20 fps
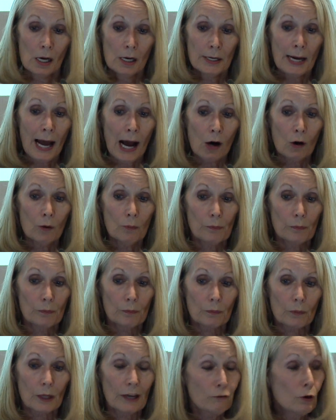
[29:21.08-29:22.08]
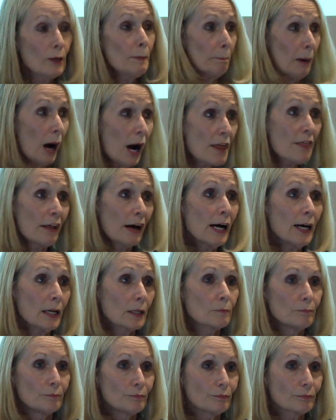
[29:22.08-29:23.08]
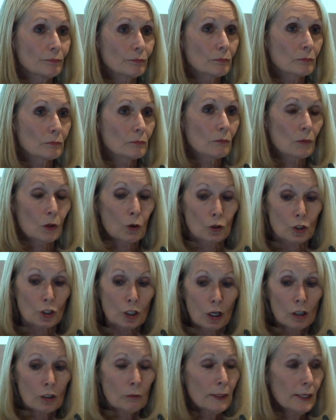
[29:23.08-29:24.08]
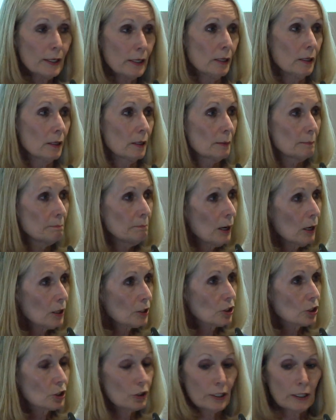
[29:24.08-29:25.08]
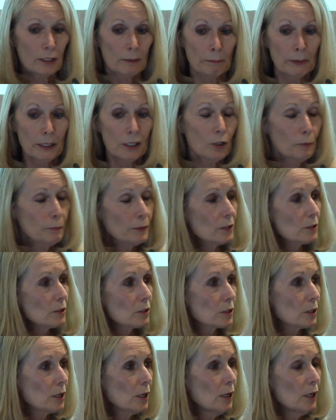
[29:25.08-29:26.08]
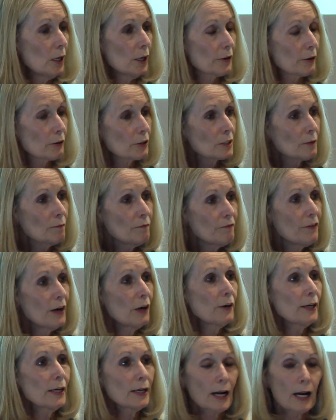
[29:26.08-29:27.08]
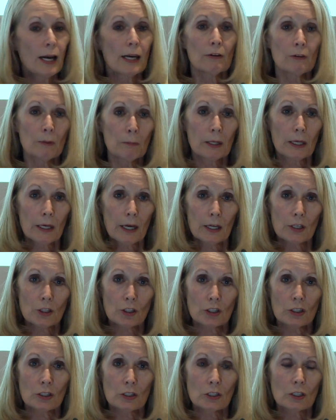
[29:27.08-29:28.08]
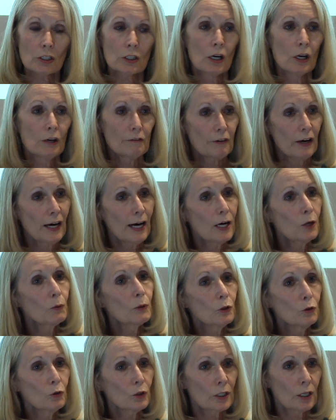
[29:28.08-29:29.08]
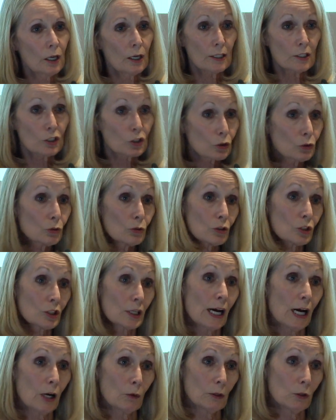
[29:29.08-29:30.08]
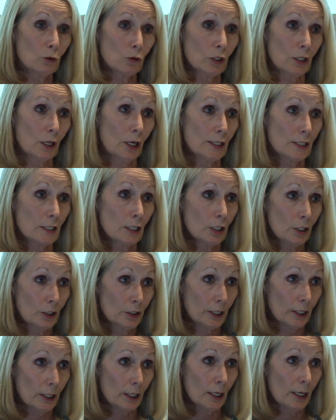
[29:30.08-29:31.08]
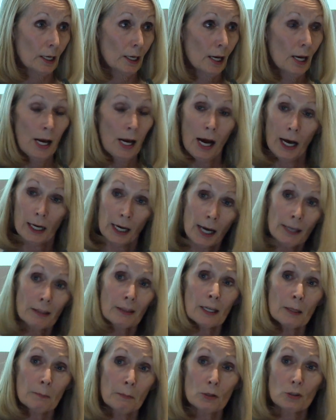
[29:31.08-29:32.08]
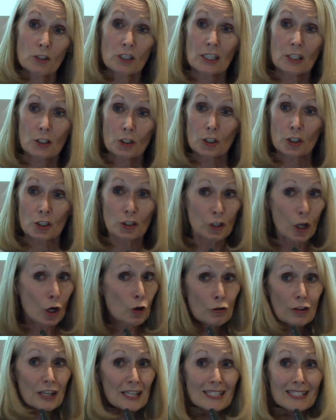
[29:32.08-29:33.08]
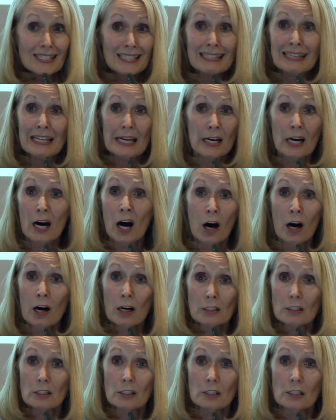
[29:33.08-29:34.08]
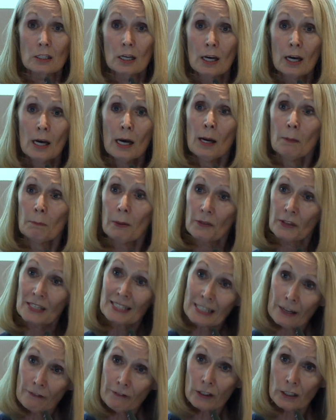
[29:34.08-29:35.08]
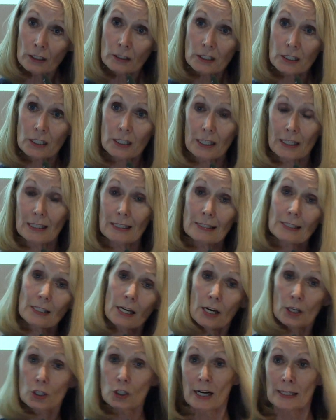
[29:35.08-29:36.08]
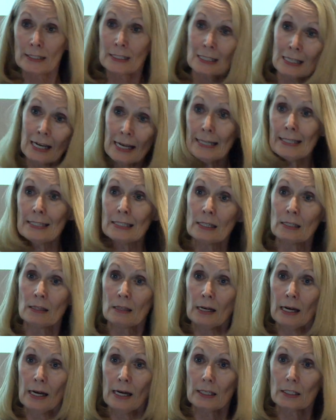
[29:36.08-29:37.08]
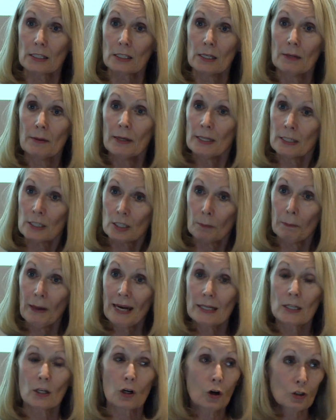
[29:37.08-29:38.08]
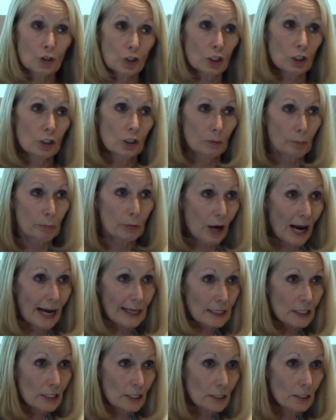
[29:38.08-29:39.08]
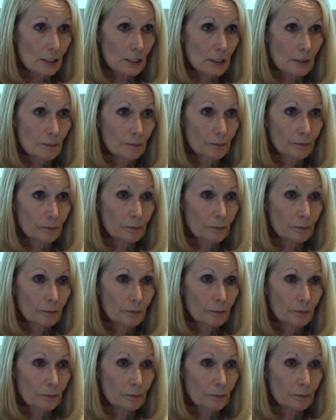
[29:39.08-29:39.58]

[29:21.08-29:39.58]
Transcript: Now, if we buy that, autonomy, mastery, and purpose, there are some very clear implications for how we organise schools and how we organise learning. And I think most teachers know this in their hearts, but the difficulty is translating that into pedagogical practice.